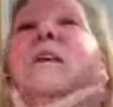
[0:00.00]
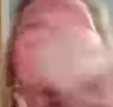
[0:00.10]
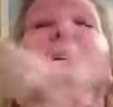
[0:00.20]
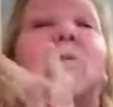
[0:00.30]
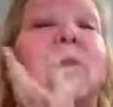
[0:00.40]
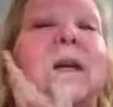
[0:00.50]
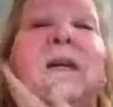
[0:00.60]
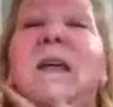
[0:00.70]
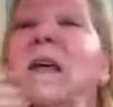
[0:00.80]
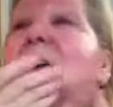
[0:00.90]
that down on my
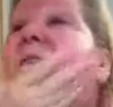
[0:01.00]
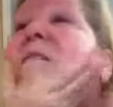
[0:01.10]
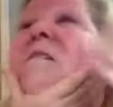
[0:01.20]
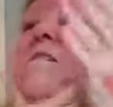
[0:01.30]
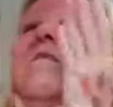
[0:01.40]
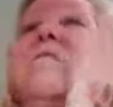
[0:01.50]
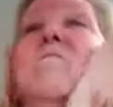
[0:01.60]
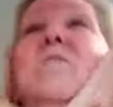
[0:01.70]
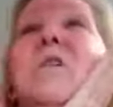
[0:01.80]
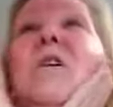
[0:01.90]
neck
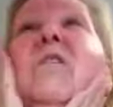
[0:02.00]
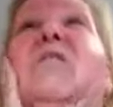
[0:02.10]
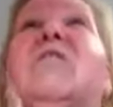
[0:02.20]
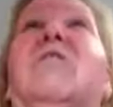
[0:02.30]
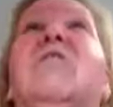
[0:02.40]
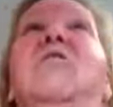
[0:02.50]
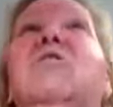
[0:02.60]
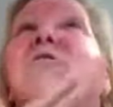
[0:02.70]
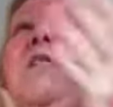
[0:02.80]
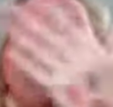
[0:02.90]
because
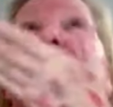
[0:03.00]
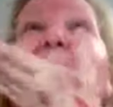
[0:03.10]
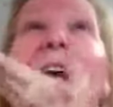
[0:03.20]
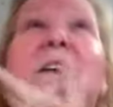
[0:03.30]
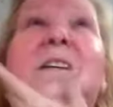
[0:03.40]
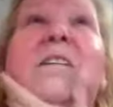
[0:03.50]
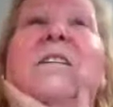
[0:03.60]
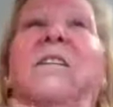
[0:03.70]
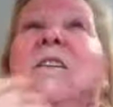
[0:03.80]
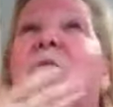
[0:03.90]
your neck
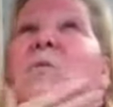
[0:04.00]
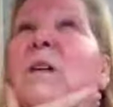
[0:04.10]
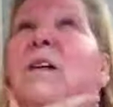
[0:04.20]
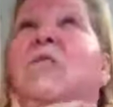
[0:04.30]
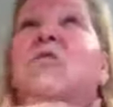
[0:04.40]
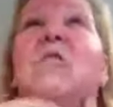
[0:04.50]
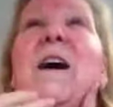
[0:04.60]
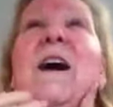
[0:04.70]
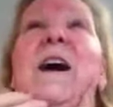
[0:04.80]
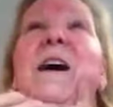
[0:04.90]
and around your
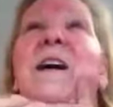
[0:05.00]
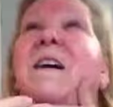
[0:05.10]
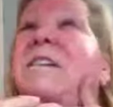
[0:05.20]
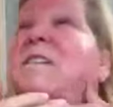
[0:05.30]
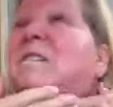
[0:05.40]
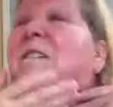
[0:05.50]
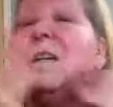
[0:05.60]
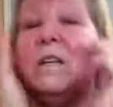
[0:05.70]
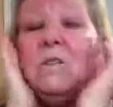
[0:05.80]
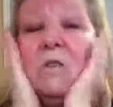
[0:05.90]
eyes
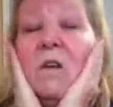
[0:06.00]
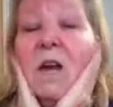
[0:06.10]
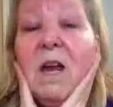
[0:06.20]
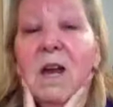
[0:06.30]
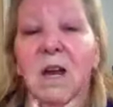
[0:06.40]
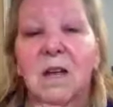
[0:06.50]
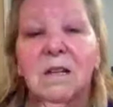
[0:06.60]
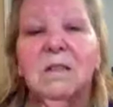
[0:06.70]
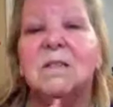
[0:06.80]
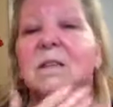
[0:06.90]
and your
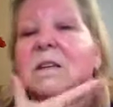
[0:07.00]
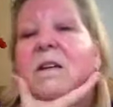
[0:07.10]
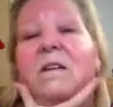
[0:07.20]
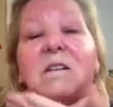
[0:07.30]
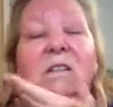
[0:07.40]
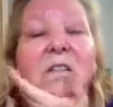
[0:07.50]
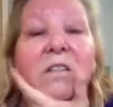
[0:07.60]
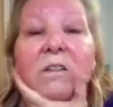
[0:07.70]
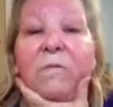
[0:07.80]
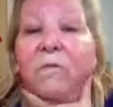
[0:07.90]
hands
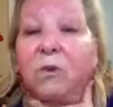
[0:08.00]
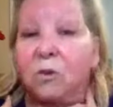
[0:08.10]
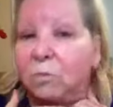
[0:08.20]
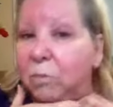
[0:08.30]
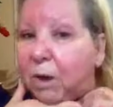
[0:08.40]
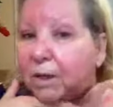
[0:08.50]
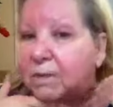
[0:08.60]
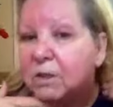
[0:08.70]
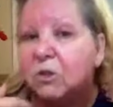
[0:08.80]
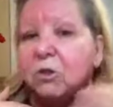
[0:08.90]
is the first
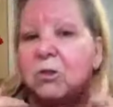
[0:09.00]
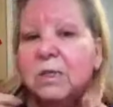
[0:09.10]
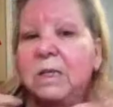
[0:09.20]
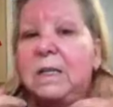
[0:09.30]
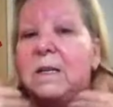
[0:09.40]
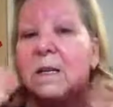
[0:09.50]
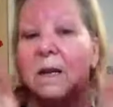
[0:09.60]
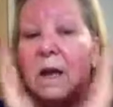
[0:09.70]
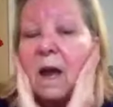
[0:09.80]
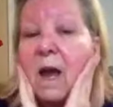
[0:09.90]
place that you see
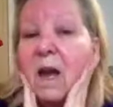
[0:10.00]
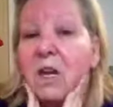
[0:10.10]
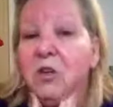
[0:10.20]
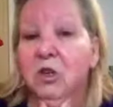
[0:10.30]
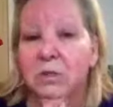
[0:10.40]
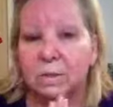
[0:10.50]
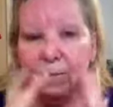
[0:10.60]
aging.